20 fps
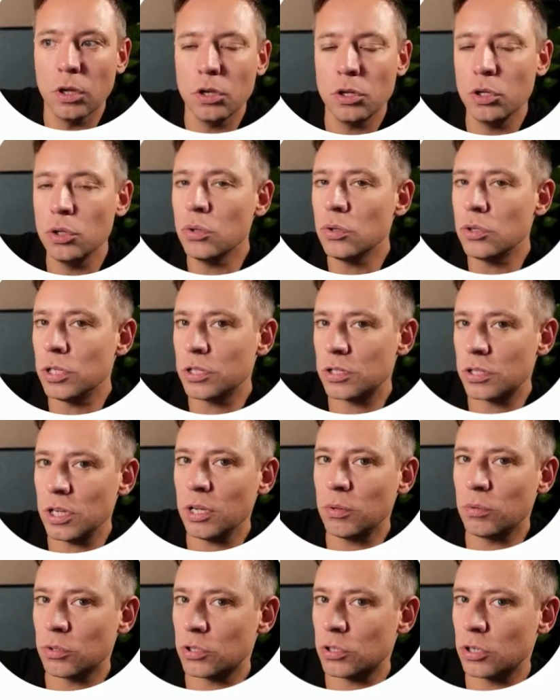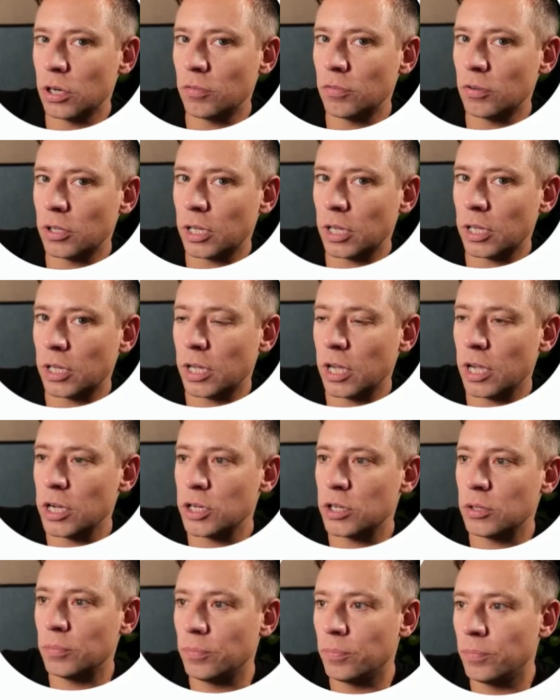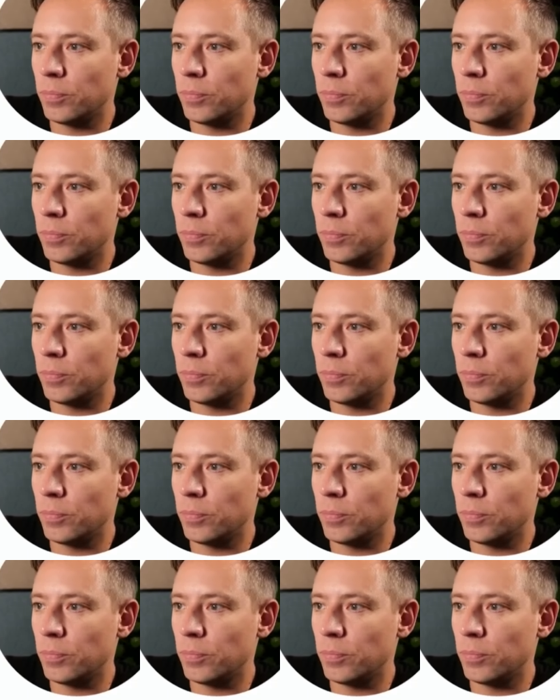using SQL Server authentication.